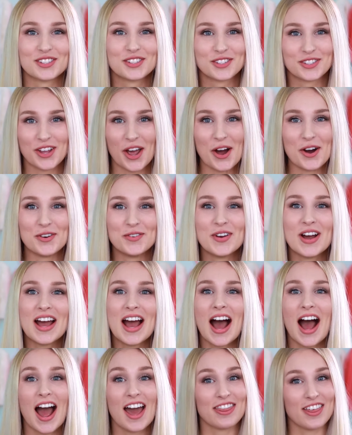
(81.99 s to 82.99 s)
So
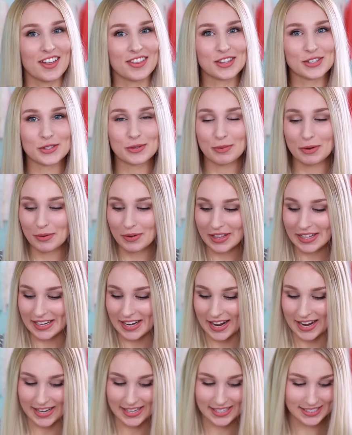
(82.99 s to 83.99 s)
I thought this would be really
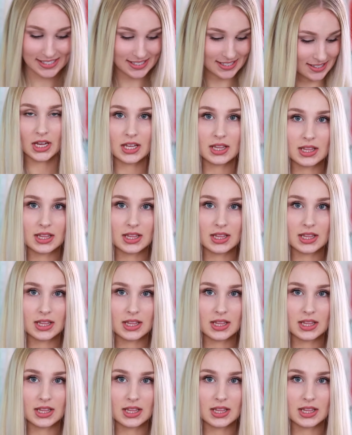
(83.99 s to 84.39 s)
nice.